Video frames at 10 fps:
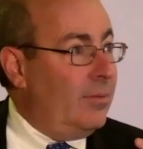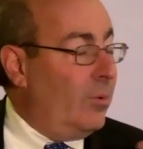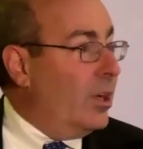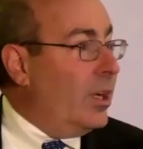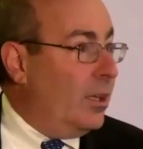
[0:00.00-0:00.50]

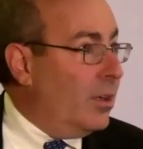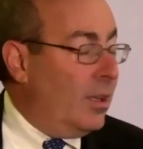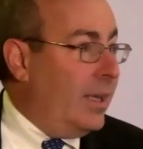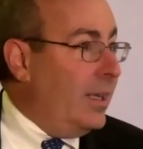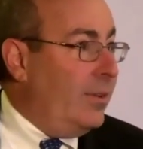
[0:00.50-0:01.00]
we're going to learn a
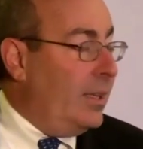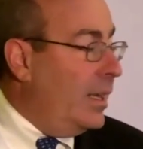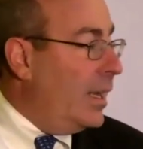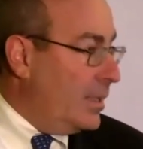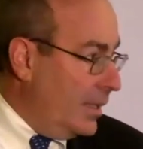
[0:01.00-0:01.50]
lot even in the
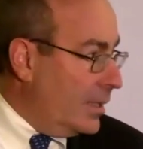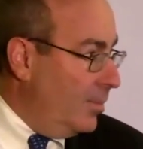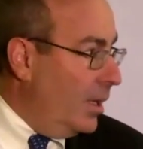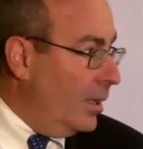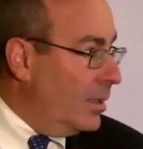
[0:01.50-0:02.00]
next 6
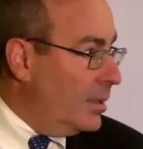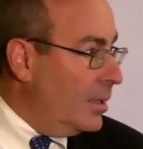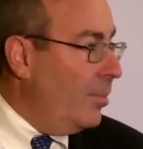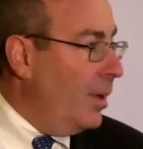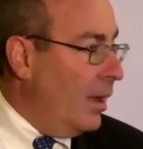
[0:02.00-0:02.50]
months
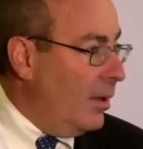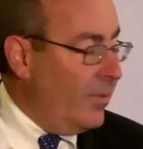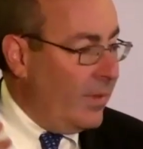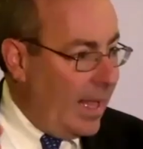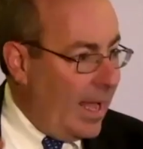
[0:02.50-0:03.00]
about
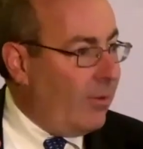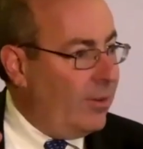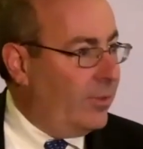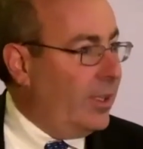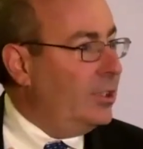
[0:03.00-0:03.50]
how
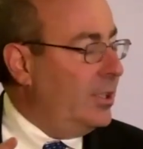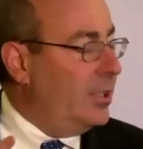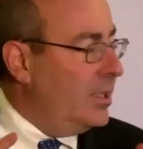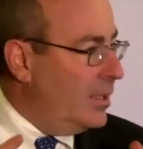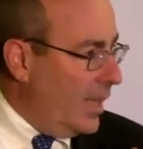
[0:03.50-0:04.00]

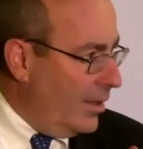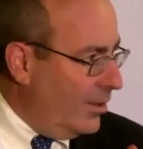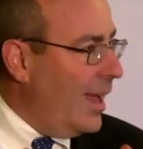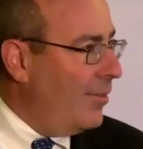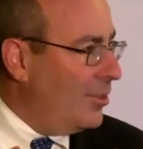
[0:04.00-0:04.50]
inflation
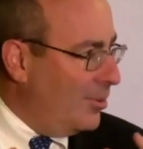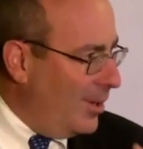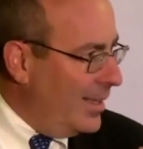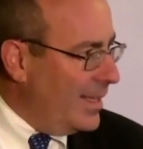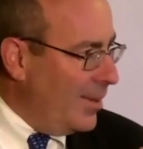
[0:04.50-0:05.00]
settles after
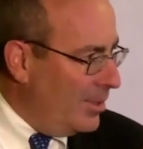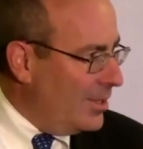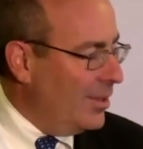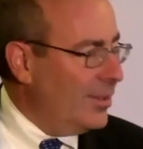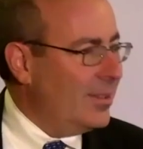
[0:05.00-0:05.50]
one of these
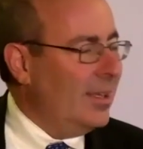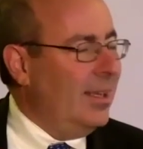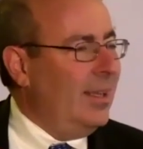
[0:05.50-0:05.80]
episodes